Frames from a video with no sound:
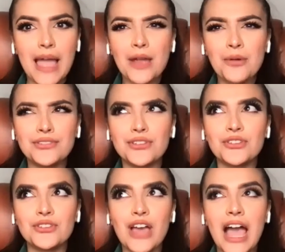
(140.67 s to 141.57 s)

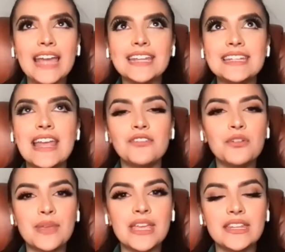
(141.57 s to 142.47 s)
I'd
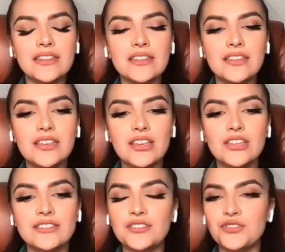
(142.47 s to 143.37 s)
never been
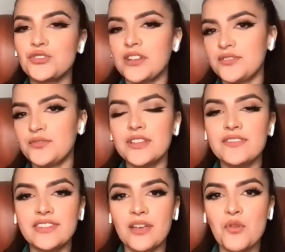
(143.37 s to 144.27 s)
distrustful
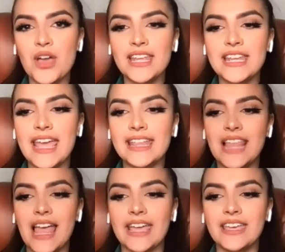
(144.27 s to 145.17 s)
of someone and
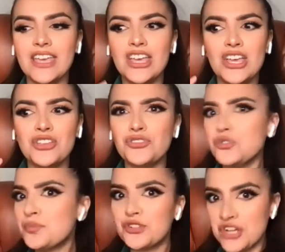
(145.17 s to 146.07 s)
like
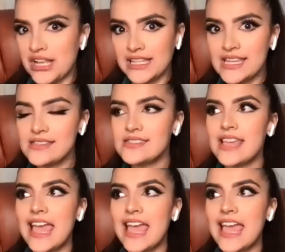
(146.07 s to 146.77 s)
super jealous.